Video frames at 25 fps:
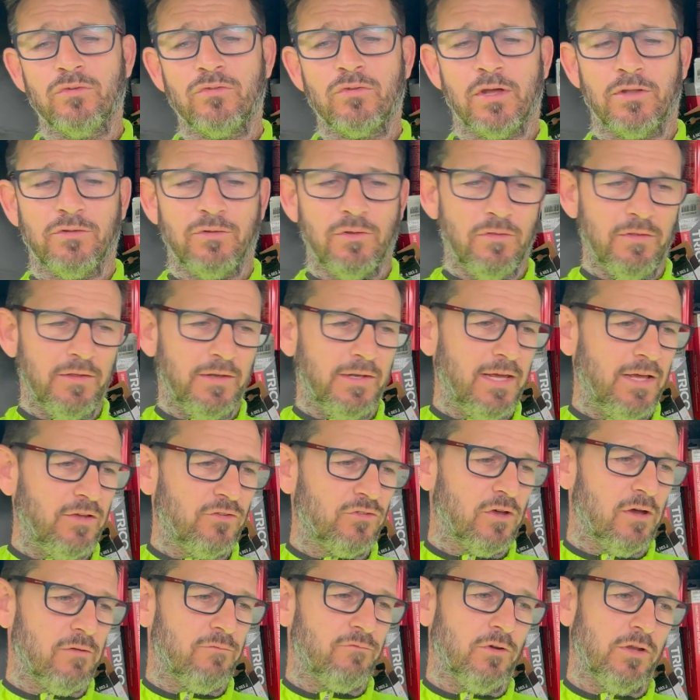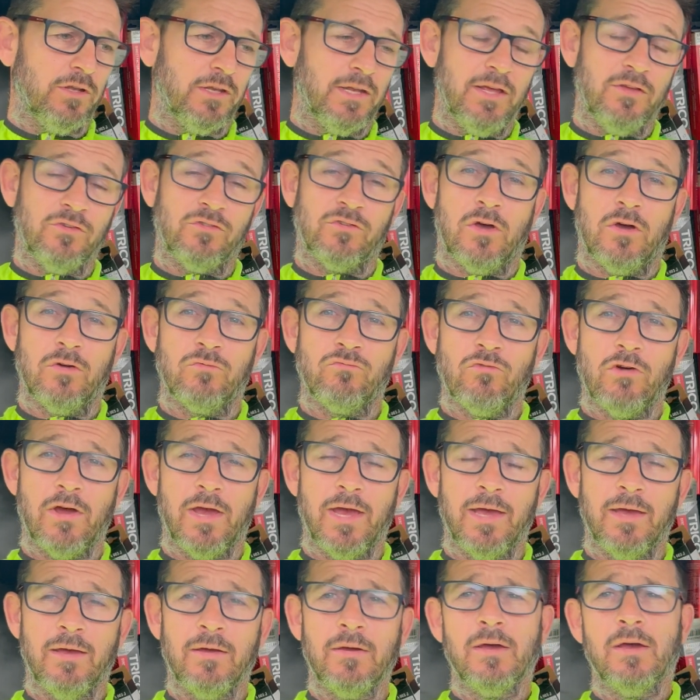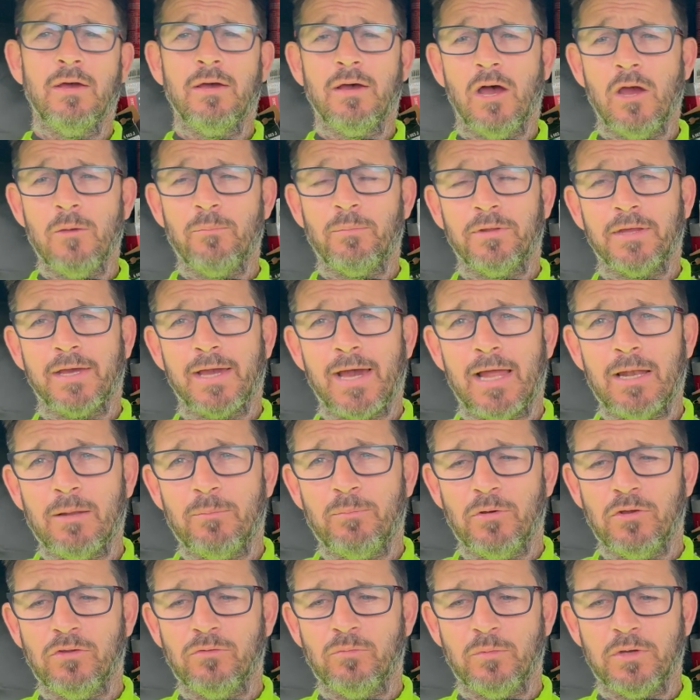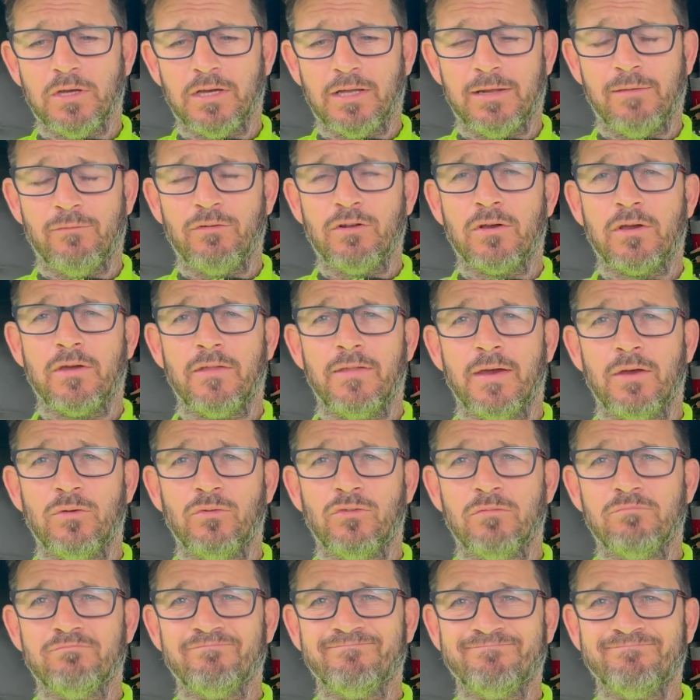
So I'll do the near side front, near side rear, open the calipers, and we can have a look at those.